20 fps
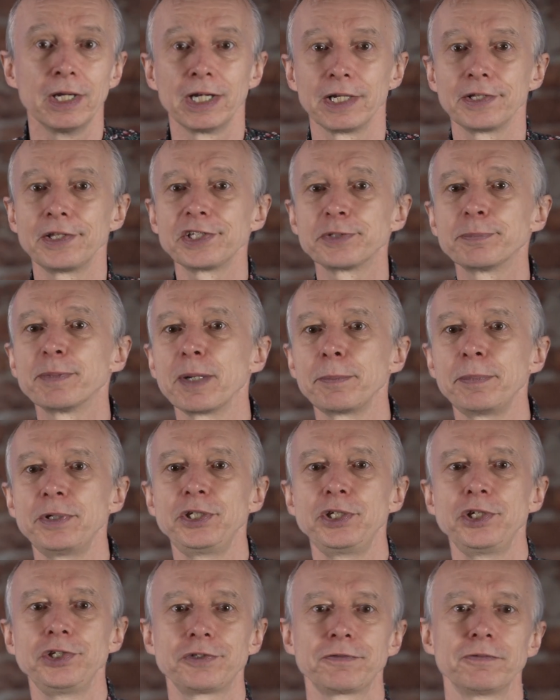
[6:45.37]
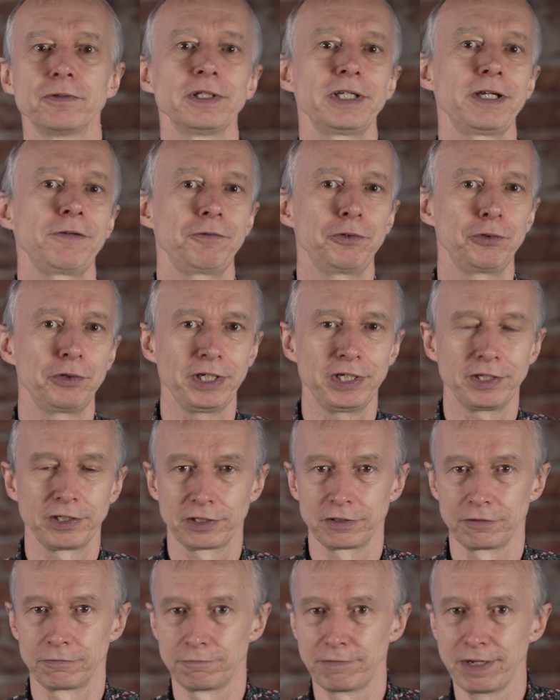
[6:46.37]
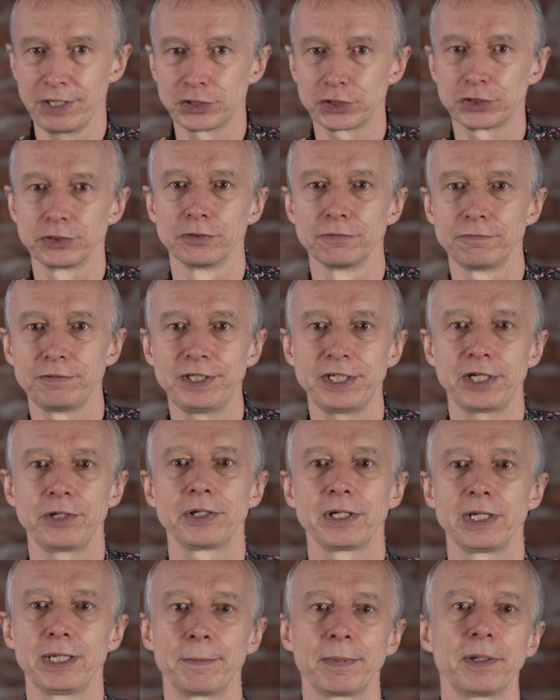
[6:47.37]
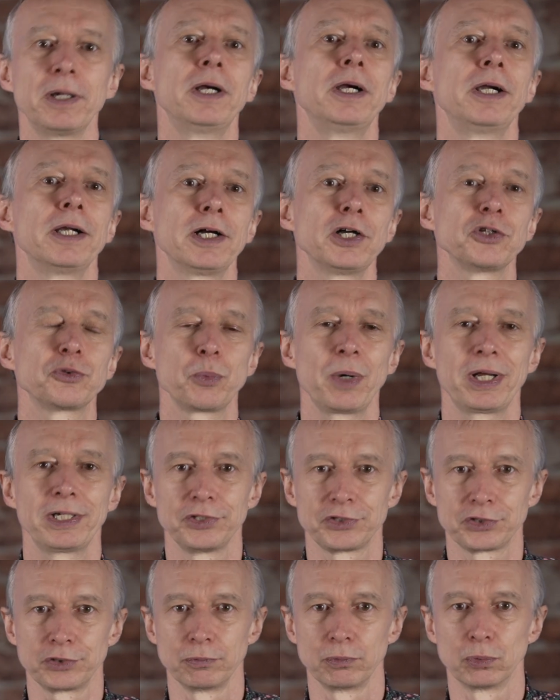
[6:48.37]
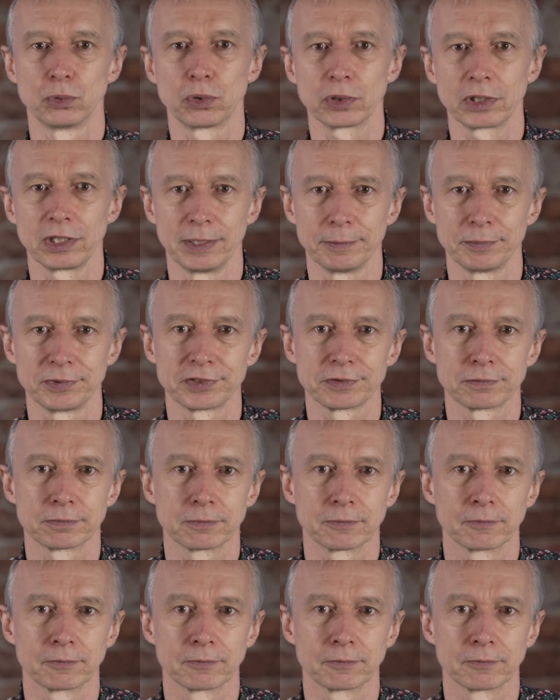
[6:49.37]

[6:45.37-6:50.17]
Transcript: And this might be useful if you need a conventional video clip as well as the RAW clips.